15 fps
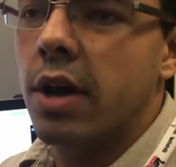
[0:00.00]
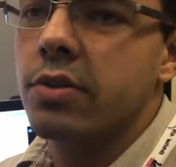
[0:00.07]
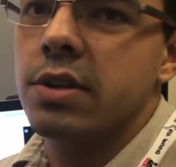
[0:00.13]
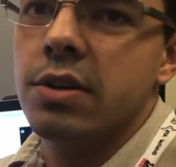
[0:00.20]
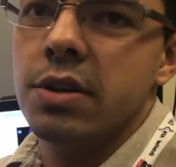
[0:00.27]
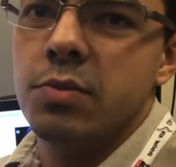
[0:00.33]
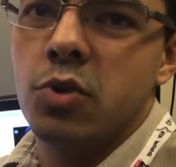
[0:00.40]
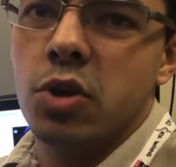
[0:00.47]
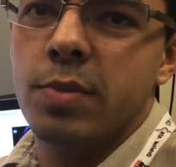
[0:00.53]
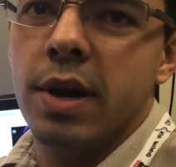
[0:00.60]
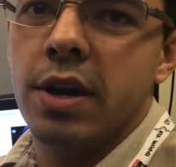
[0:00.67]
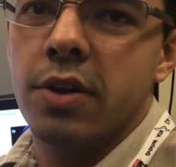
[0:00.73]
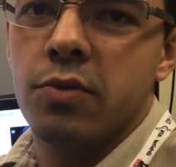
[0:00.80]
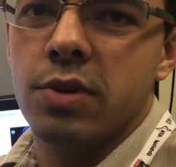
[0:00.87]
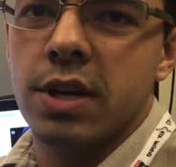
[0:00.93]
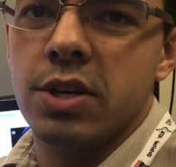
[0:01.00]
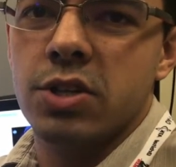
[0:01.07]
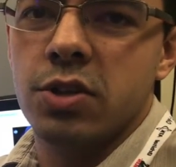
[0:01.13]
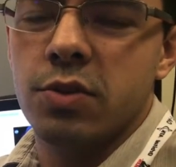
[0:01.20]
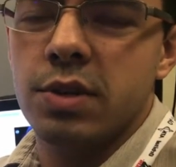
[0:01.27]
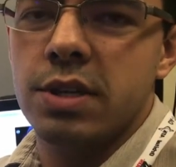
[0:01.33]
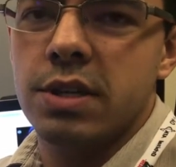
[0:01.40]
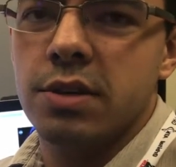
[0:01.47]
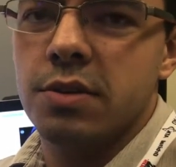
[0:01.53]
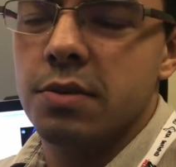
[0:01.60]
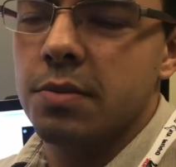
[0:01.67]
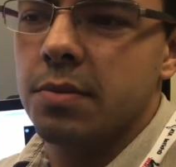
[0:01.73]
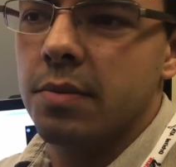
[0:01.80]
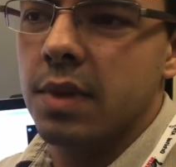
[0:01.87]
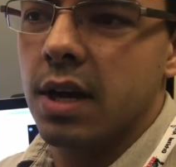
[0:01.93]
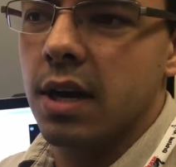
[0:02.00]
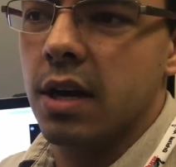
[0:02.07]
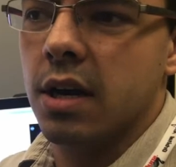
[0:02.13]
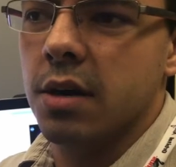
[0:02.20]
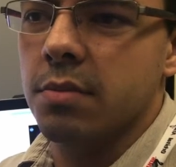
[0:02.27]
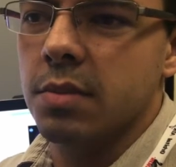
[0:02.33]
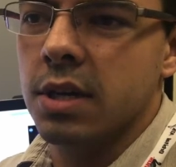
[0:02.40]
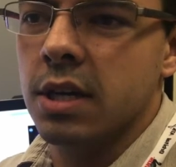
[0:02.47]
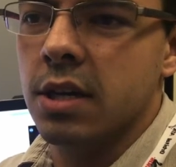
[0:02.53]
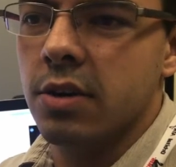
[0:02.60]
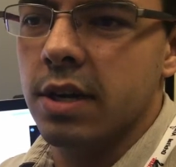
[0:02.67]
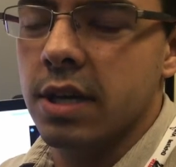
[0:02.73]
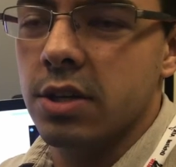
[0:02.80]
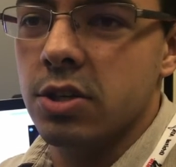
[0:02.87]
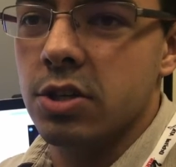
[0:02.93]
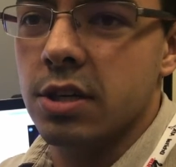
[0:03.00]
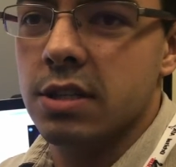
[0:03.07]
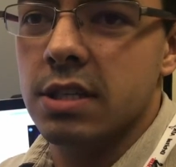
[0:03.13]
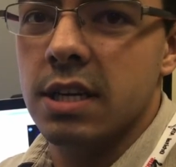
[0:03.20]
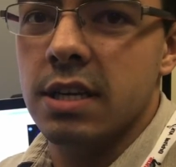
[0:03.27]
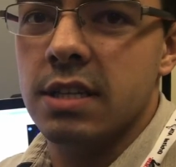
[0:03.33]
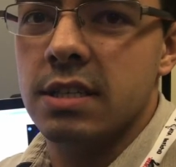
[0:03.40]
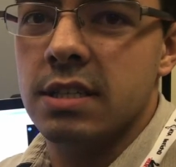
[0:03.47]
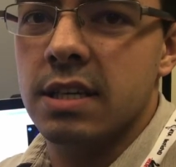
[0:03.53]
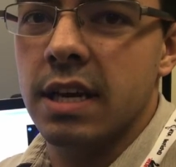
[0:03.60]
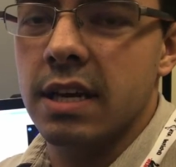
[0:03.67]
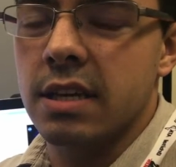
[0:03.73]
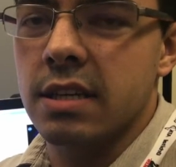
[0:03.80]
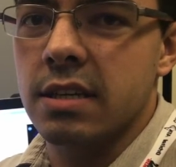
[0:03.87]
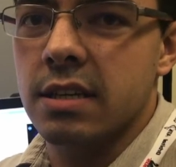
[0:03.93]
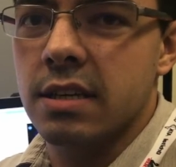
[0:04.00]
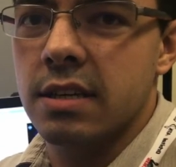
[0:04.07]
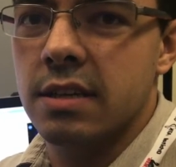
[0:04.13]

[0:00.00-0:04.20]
I'll tell you more about it when I show it to you um, here in just a second.